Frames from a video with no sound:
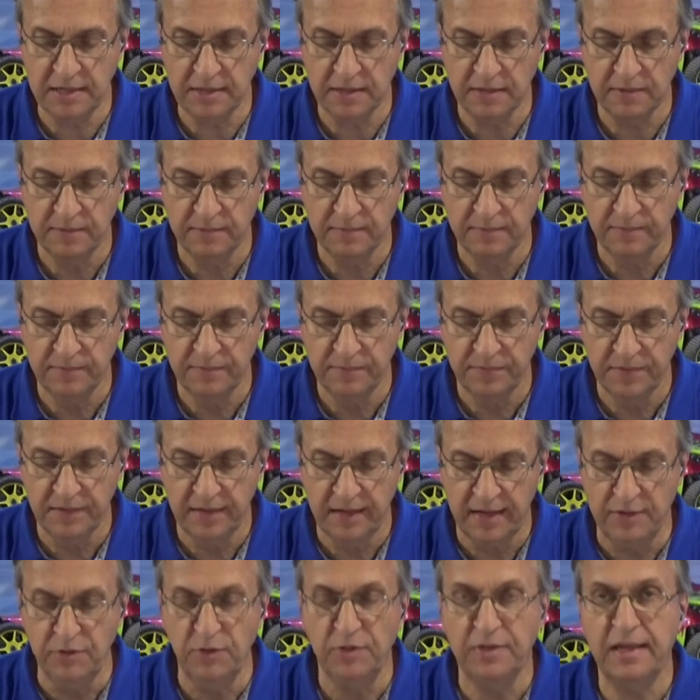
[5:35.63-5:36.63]

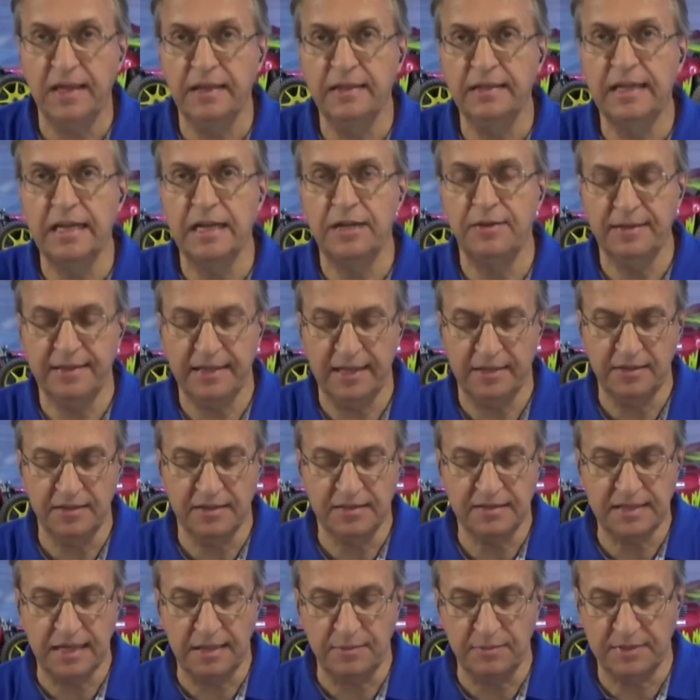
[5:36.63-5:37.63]
and you can hear it at the
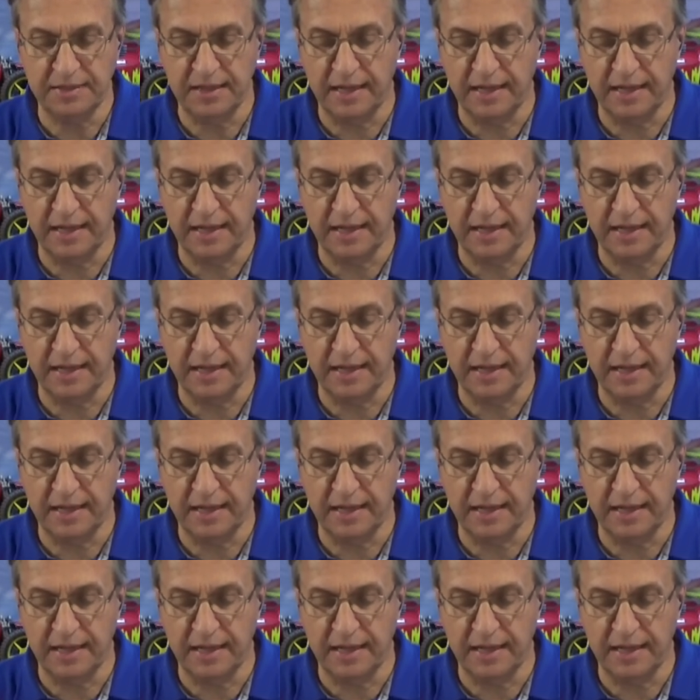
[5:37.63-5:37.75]
same